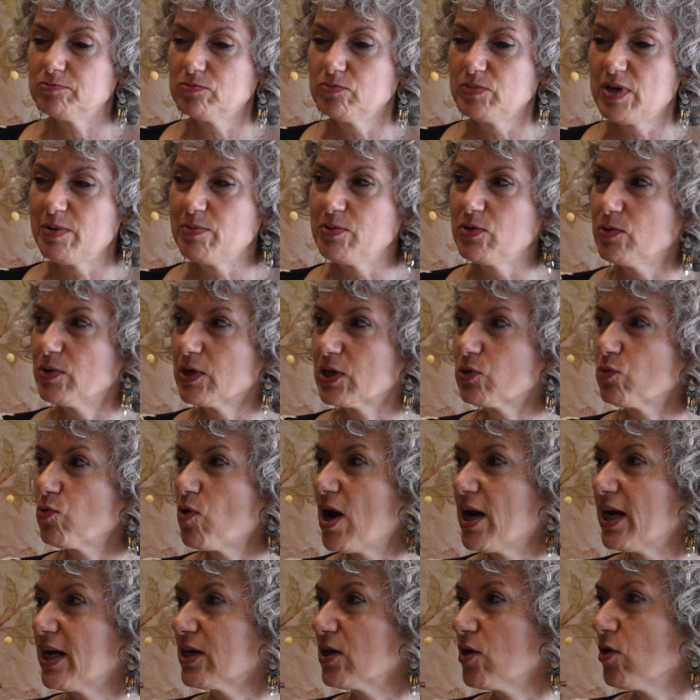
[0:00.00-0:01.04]
Maybe we're
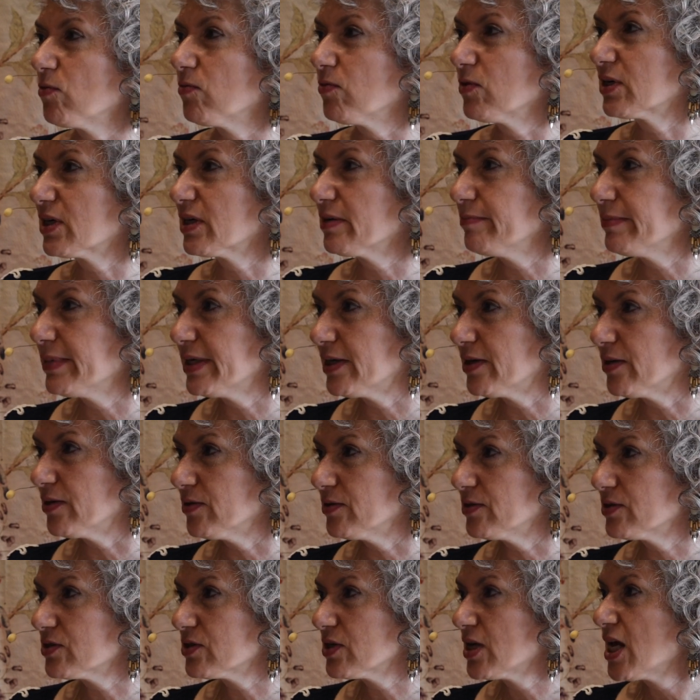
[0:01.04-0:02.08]
chronic
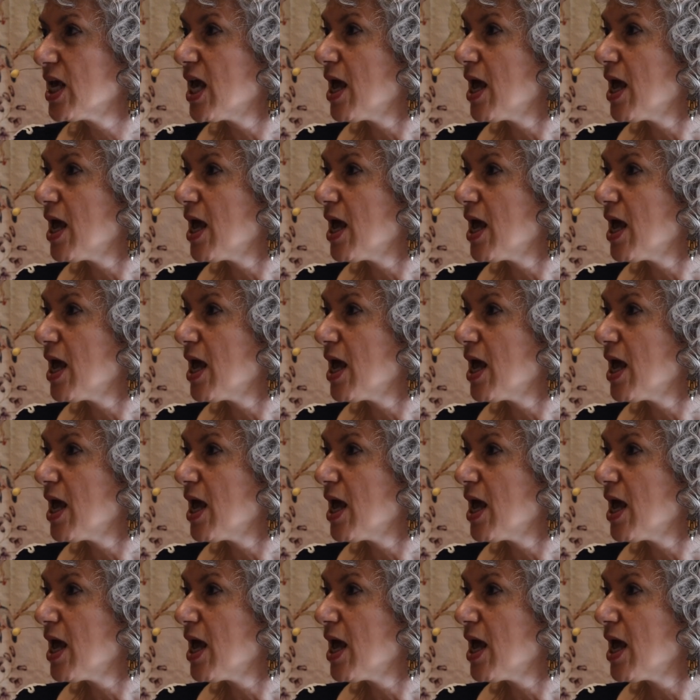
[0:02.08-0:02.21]
overcommitters.